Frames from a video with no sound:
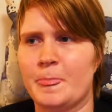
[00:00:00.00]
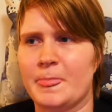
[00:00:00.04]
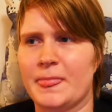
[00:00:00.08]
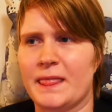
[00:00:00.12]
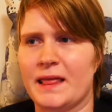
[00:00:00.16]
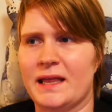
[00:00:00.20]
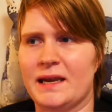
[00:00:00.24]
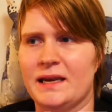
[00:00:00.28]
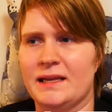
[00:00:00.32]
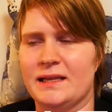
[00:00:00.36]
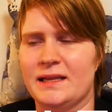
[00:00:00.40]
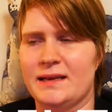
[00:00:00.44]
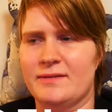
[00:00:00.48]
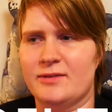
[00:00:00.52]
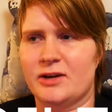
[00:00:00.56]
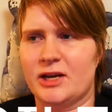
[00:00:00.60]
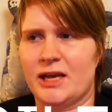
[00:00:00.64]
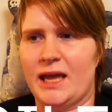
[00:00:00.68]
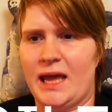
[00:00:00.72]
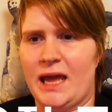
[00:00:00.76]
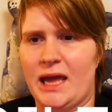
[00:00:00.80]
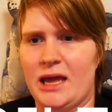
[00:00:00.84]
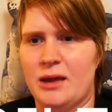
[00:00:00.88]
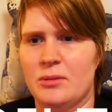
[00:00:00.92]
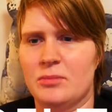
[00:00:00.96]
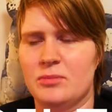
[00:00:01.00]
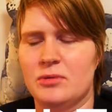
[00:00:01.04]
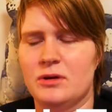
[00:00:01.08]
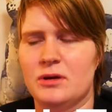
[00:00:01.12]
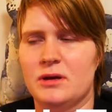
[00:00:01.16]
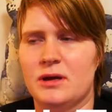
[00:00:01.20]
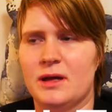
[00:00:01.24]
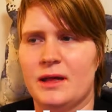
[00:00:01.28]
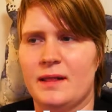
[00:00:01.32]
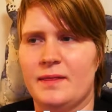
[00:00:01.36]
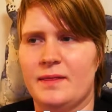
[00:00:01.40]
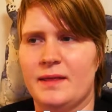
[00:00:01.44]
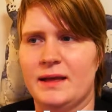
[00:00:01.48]
and it never came.
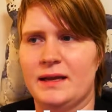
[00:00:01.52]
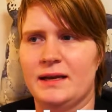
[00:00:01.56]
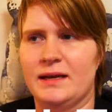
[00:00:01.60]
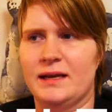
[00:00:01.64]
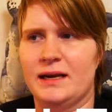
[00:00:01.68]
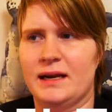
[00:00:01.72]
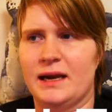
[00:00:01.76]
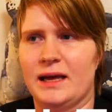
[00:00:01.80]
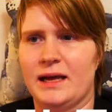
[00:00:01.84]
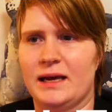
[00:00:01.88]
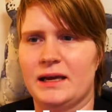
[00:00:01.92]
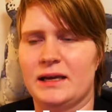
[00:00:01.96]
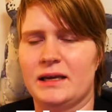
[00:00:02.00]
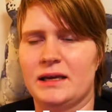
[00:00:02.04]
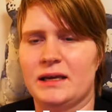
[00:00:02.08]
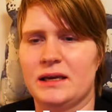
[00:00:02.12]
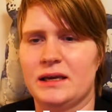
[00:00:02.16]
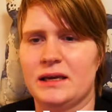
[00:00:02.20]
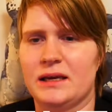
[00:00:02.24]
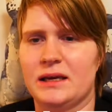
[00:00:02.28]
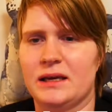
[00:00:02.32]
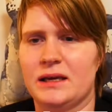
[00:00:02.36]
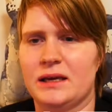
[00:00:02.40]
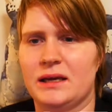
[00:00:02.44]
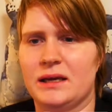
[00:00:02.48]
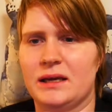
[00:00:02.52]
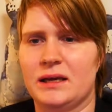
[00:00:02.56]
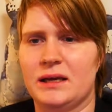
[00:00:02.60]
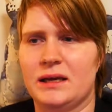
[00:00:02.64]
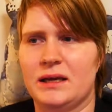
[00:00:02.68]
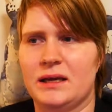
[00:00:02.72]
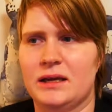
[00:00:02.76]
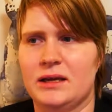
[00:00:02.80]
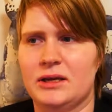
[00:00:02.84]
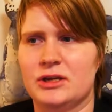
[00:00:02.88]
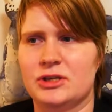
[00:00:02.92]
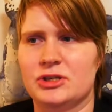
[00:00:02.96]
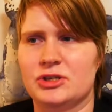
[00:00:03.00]
And then he like
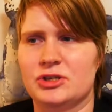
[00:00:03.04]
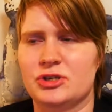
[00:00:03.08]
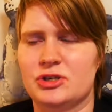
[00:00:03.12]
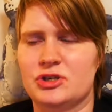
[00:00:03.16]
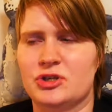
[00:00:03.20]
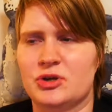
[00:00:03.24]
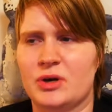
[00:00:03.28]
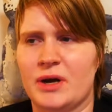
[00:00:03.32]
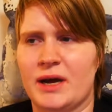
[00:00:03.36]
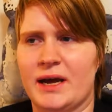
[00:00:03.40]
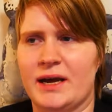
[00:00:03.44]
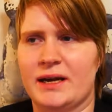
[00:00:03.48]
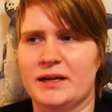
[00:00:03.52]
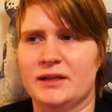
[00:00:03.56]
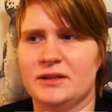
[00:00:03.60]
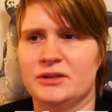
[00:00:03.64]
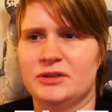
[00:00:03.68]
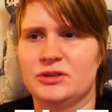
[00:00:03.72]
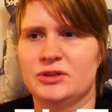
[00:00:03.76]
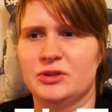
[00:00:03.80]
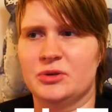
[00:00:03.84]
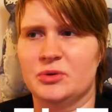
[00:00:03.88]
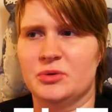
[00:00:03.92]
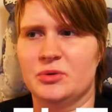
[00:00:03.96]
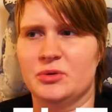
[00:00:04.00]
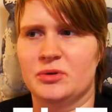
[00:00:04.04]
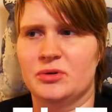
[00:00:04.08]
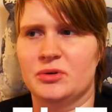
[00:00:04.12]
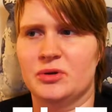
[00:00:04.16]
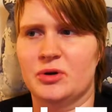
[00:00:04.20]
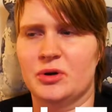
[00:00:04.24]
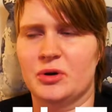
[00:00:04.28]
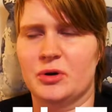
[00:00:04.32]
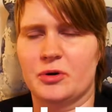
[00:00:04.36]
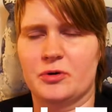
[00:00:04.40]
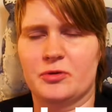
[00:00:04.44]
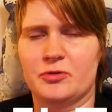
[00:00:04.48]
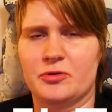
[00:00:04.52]
tried to
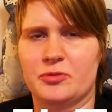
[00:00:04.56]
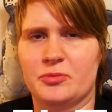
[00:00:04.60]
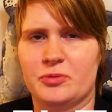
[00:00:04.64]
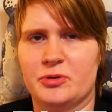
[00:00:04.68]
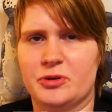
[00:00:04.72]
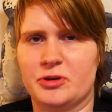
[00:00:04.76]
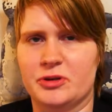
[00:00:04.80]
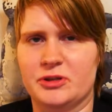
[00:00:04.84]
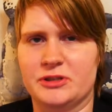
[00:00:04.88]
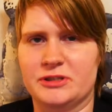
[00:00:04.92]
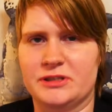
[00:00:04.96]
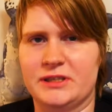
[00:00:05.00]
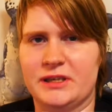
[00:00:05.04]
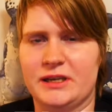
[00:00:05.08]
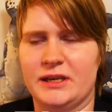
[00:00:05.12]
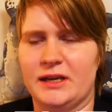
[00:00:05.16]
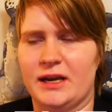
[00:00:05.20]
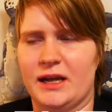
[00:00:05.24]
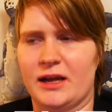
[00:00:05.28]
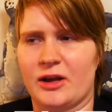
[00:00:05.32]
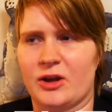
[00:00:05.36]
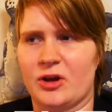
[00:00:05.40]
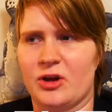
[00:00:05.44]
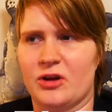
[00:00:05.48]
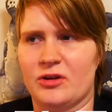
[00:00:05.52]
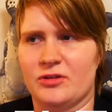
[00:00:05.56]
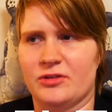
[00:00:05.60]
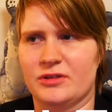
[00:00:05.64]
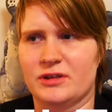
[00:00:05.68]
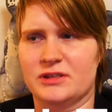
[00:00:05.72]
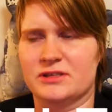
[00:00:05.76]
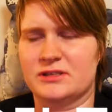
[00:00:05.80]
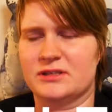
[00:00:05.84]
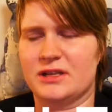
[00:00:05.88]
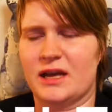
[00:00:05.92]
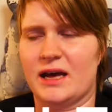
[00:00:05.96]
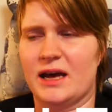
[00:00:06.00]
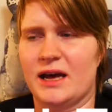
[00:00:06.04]
off Percy like on the
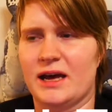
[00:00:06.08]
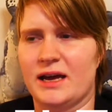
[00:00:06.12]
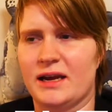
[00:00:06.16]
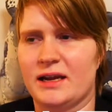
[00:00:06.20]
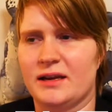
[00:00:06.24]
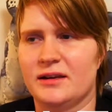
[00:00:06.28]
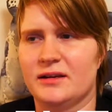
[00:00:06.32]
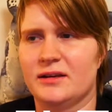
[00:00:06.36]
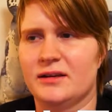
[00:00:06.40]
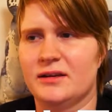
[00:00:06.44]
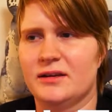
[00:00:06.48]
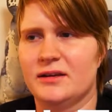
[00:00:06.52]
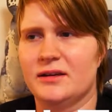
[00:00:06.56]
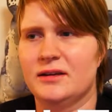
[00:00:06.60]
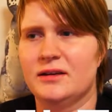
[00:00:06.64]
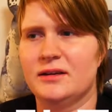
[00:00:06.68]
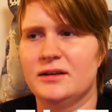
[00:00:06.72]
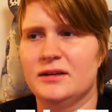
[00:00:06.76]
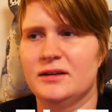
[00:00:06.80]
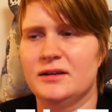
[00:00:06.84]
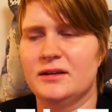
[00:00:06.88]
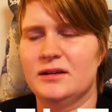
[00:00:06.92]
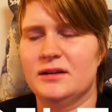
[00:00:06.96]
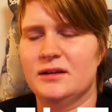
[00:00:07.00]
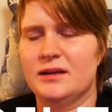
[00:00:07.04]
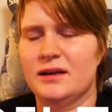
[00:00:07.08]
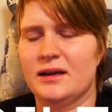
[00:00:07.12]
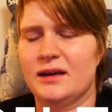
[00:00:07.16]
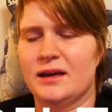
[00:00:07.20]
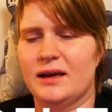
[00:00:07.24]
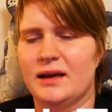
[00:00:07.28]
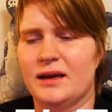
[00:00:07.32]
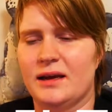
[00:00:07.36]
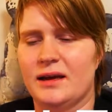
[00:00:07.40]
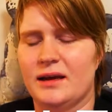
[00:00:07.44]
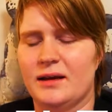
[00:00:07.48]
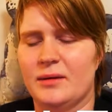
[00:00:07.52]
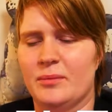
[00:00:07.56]
side
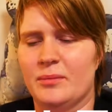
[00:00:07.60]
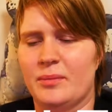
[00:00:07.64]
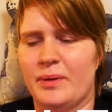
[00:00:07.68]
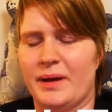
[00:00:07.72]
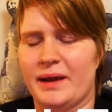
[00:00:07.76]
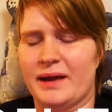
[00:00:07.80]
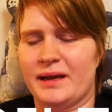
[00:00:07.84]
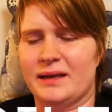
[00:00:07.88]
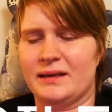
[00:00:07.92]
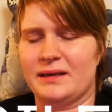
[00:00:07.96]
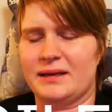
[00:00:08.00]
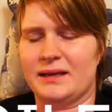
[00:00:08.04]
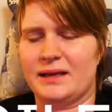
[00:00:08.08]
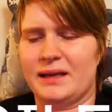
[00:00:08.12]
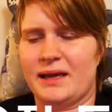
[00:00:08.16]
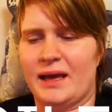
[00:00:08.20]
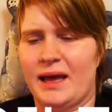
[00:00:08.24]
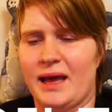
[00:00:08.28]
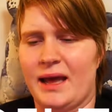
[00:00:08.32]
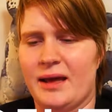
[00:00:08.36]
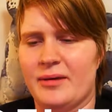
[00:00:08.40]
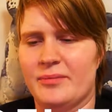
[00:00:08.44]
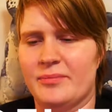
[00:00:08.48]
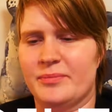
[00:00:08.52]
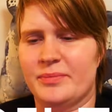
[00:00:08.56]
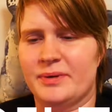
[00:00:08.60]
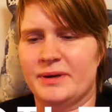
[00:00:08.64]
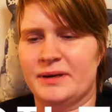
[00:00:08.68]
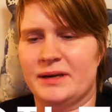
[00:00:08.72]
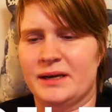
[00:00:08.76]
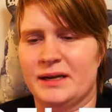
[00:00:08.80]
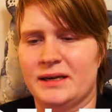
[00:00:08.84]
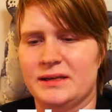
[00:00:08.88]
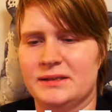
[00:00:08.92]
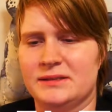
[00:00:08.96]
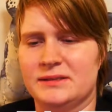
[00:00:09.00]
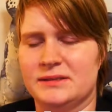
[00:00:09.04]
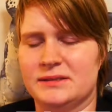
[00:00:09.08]
back in the camp, and
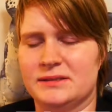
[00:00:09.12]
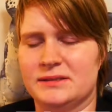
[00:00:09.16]
I